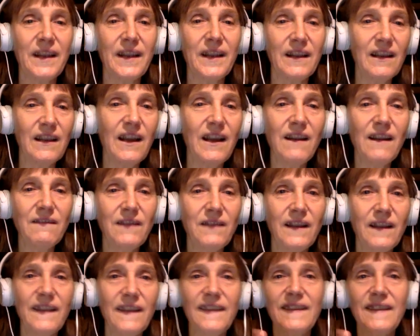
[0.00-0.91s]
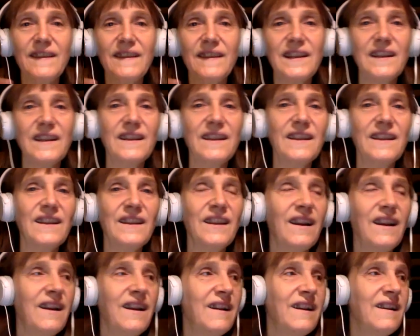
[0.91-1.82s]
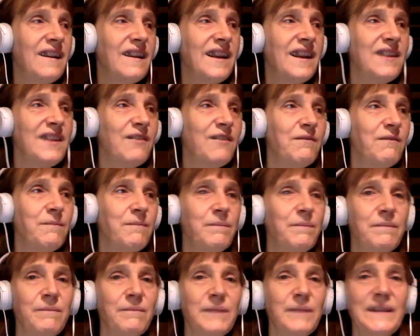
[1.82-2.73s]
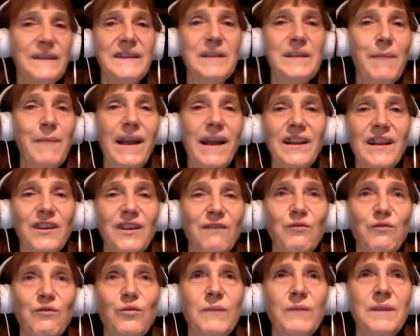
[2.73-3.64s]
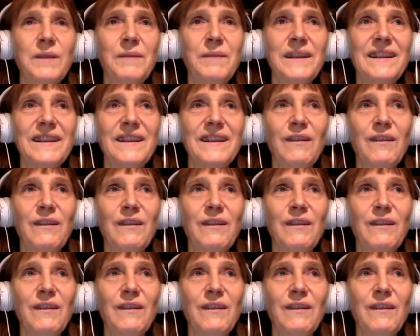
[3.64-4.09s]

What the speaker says: love as the kind of between man and a woman, but